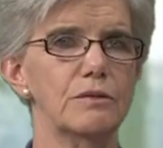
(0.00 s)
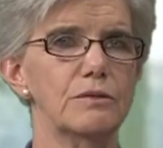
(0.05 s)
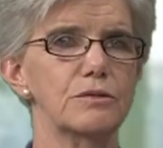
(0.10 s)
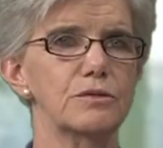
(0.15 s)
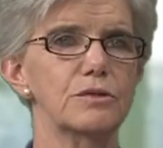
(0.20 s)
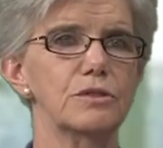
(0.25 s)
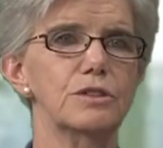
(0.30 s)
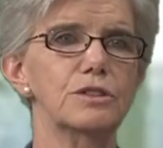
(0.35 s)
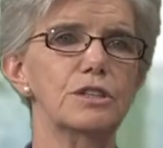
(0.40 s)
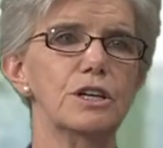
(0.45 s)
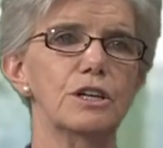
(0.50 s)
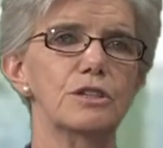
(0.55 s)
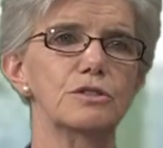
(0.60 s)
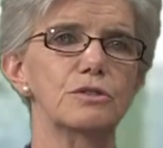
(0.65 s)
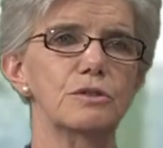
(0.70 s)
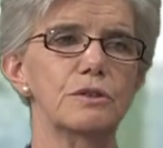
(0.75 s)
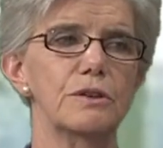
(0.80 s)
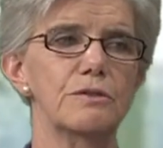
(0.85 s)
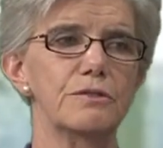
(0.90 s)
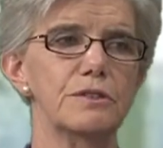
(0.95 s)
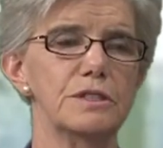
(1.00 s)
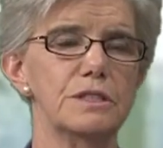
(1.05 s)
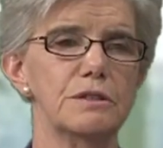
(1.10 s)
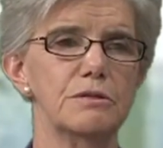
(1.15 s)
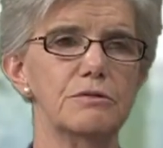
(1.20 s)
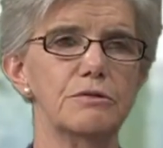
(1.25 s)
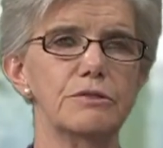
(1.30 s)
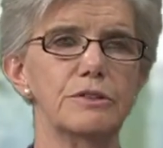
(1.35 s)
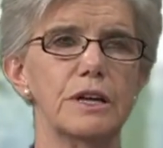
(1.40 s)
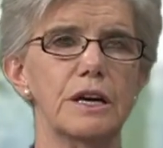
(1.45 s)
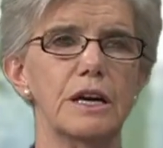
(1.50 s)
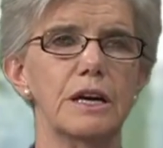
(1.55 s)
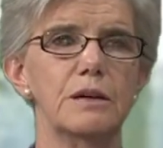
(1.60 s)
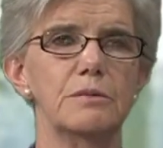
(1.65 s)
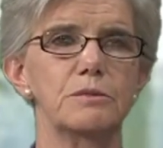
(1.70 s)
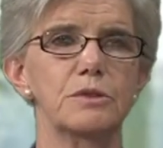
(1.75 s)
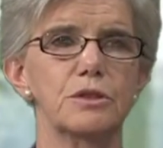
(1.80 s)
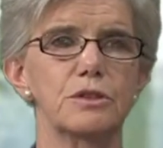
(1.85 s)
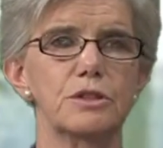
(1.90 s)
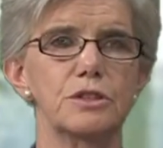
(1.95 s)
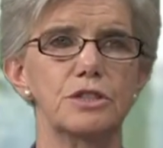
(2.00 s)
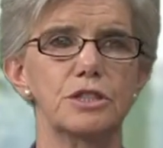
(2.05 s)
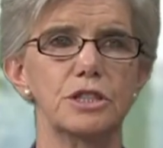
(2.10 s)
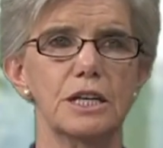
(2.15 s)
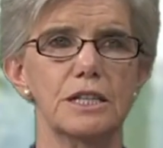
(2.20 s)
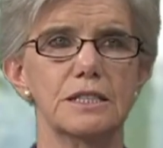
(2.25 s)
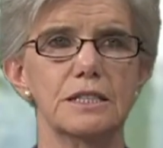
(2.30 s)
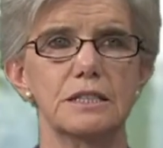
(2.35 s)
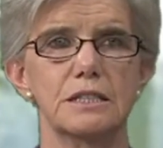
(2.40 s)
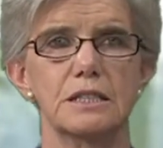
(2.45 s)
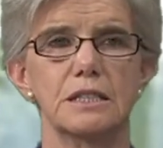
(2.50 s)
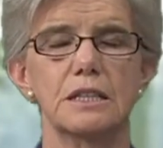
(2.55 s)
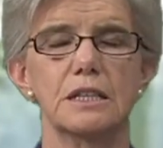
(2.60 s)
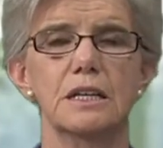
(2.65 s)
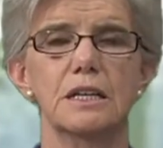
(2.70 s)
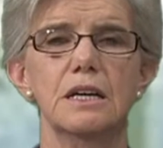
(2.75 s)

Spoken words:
So it tells you if it's inflamed or congested.